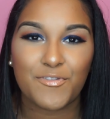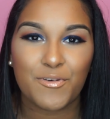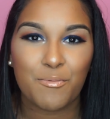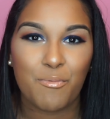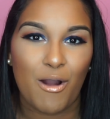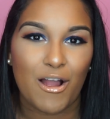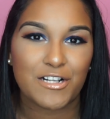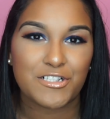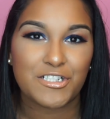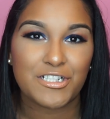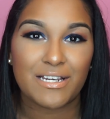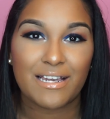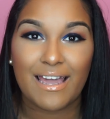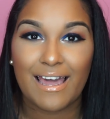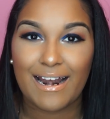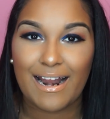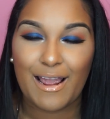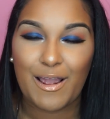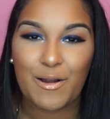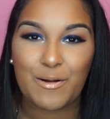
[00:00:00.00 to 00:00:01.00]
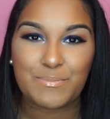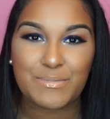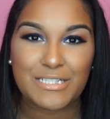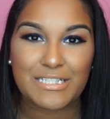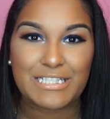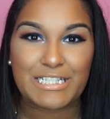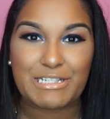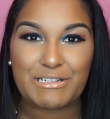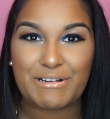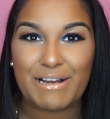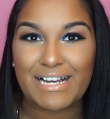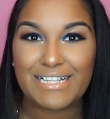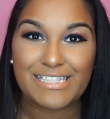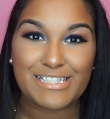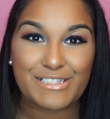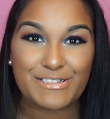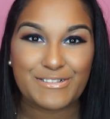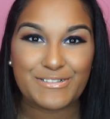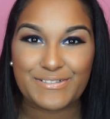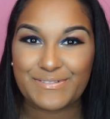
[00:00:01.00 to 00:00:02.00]
for watching, and I hope to see you
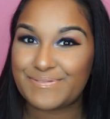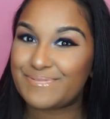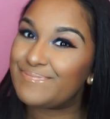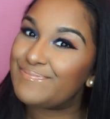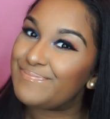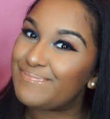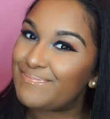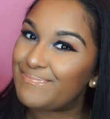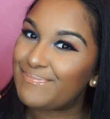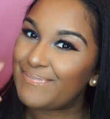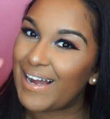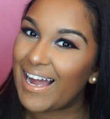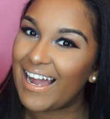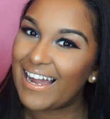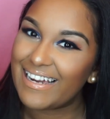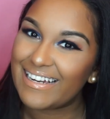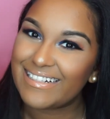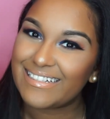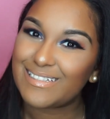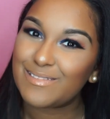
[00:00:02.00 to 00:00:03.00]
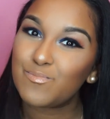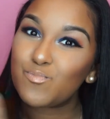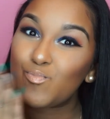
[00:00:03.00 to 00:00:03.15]
guys soon. Bye.